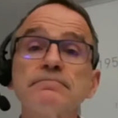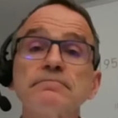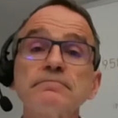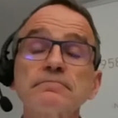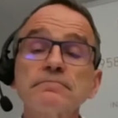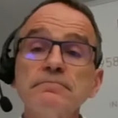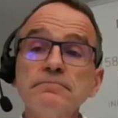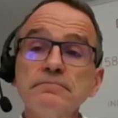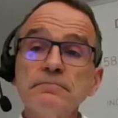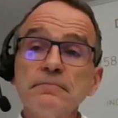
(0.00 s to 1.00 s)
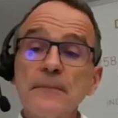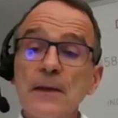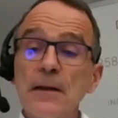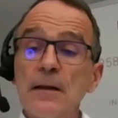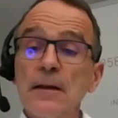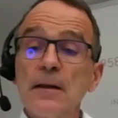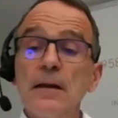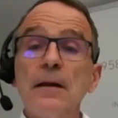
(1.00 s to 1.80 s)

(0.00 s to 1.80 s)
[no speech]